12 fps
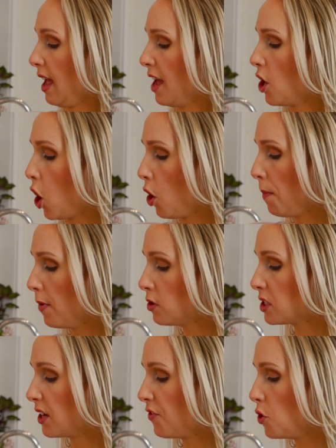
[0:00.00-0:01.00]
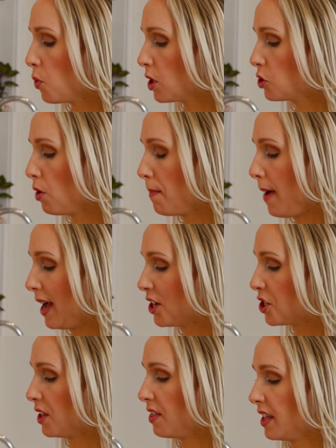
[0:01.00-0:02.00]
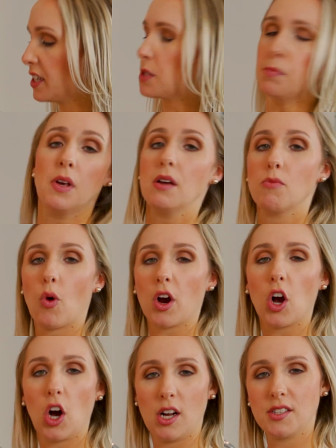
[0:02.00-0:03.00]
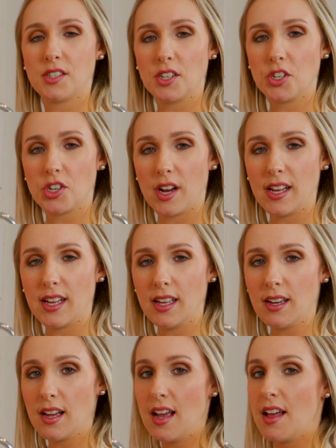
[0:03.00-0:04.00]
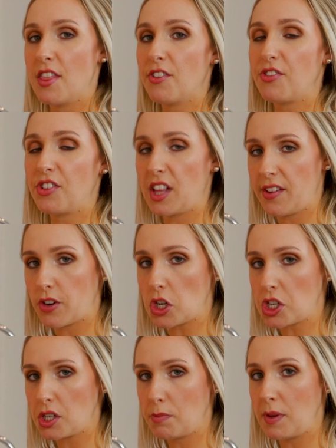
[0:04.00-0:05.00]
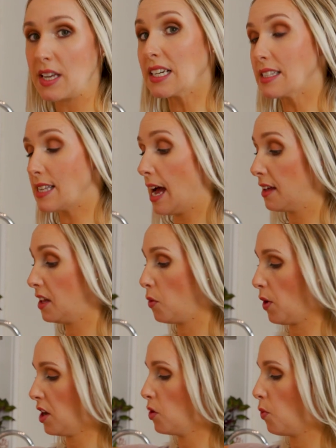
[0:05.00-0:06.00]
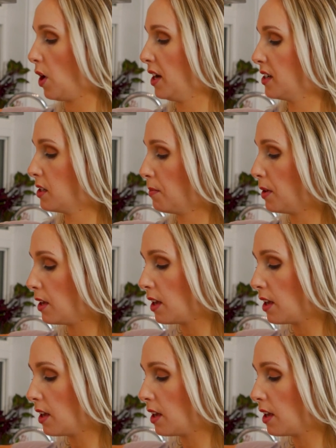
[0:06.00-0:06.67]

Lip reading: and almost if you were to imagine this being more concentrated, the flavor should be exactly where you want it to be.